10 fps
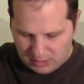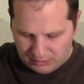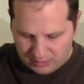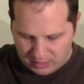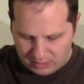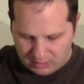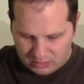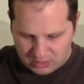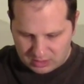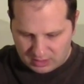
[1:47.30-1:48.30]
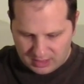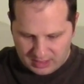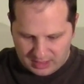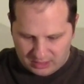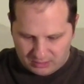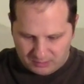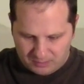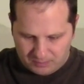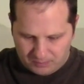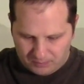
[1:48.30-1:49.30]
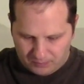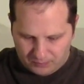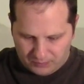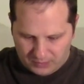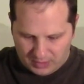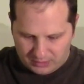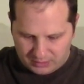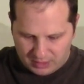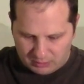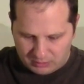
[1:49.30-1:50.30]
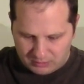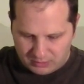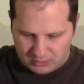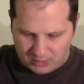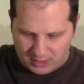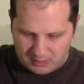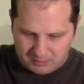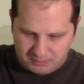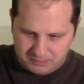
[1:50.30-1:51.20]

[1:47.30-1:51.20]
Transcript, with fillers: And then you just lay it out on the table to dry.